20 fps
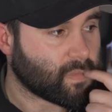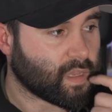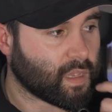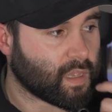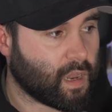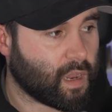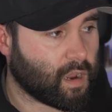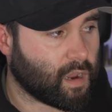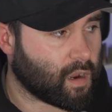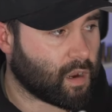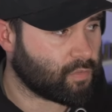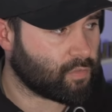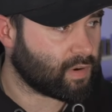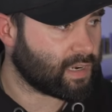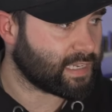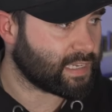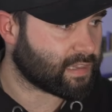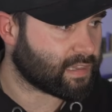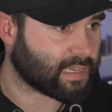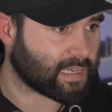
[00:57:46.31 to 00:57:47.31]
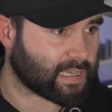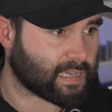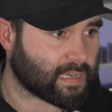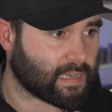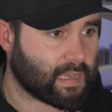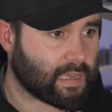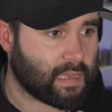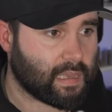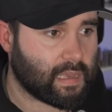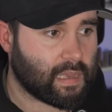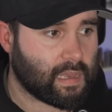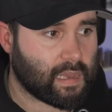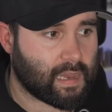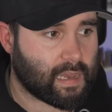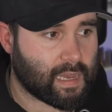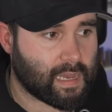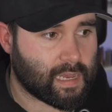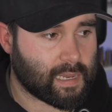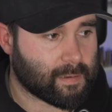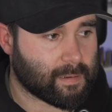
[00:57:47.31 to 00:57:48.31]
I really think,
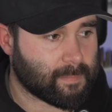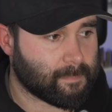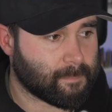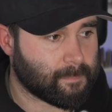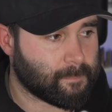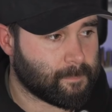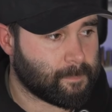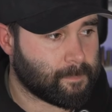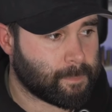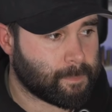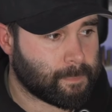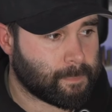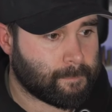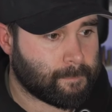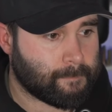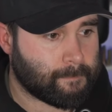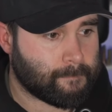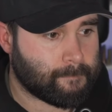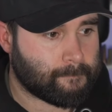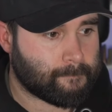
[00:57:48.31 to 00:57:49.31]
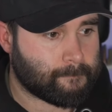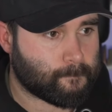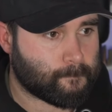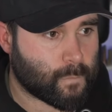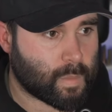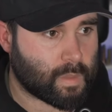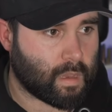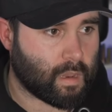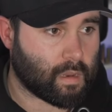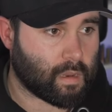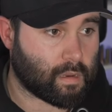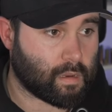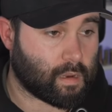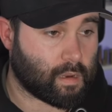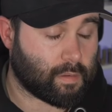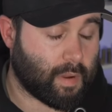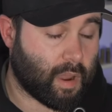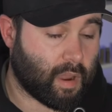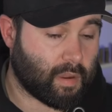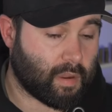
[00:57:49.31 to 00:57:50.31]
you know,
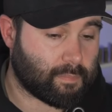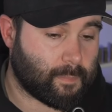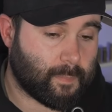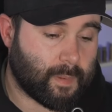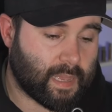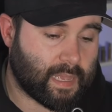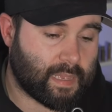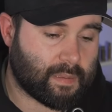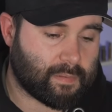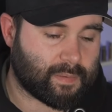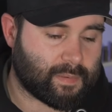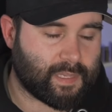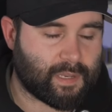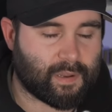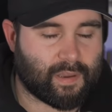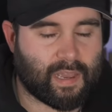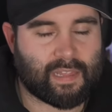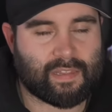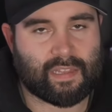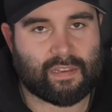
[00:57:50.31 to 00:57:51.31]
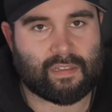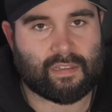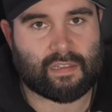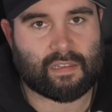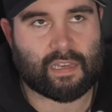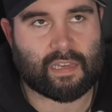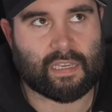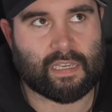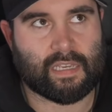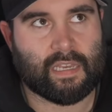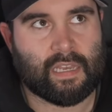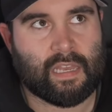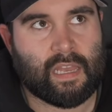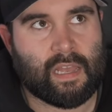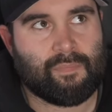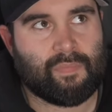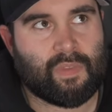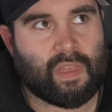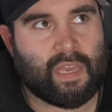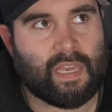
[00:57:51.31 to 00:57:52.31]
at the end of the day,
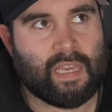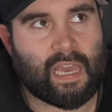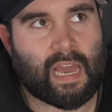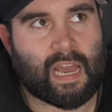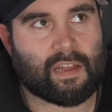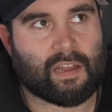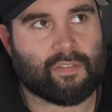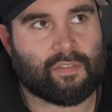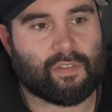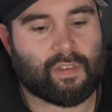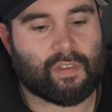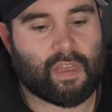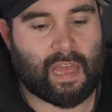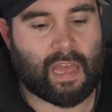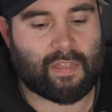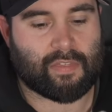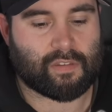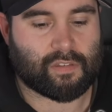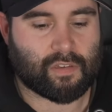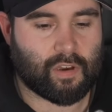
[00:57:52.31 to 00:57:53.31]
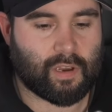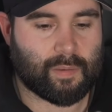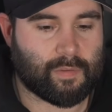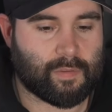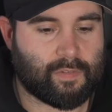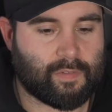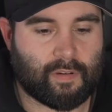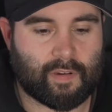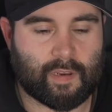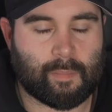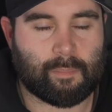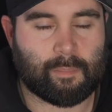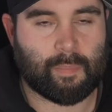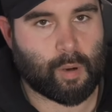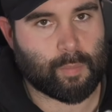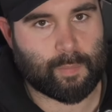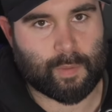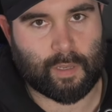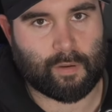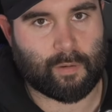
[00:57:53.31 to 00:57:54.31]
he had at the time the very
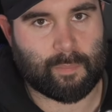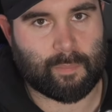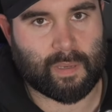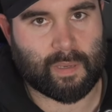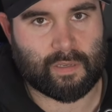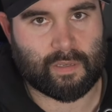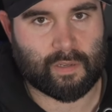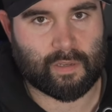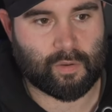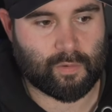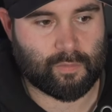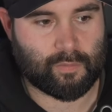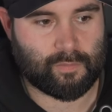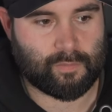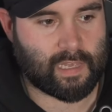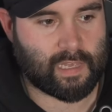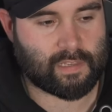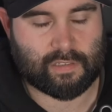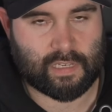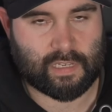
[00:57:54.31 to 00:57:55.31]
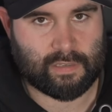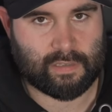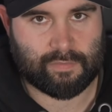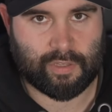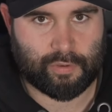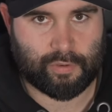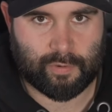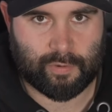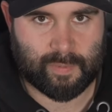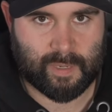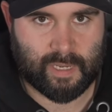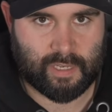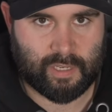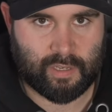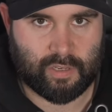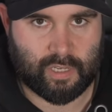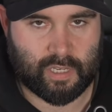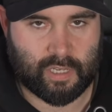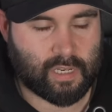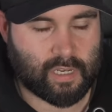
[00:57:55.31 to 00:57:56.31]
unpopular opinion of let's leave the European
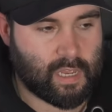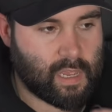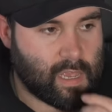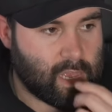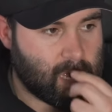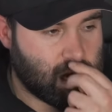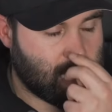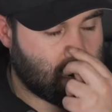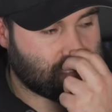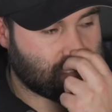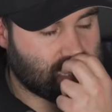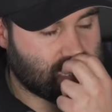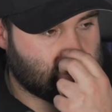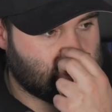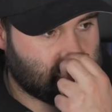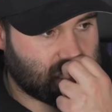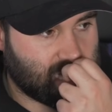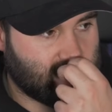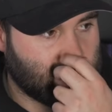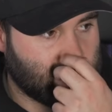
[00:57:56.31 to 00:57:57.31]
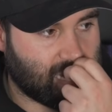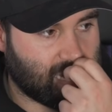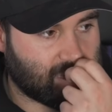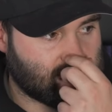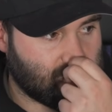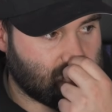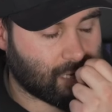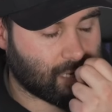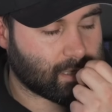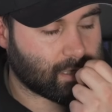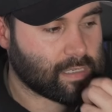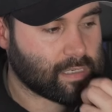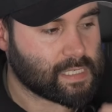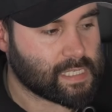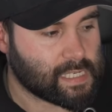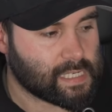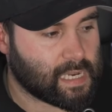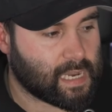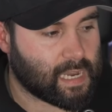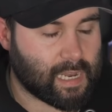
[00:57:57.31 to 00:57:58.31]
Union, and was able to get that done.
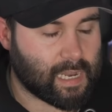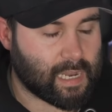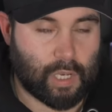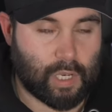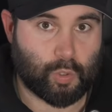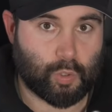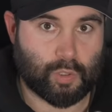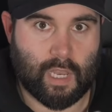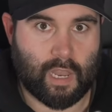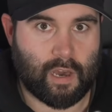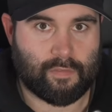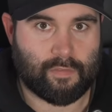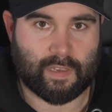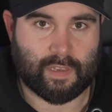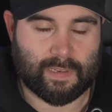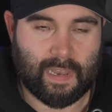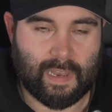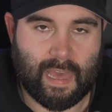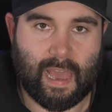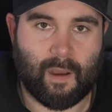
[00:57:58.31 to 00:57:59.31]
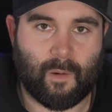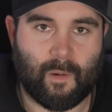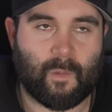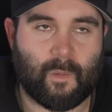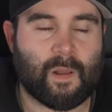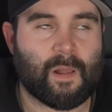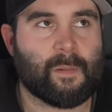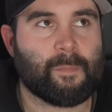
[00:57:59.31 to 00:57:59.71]
Who's laughing now?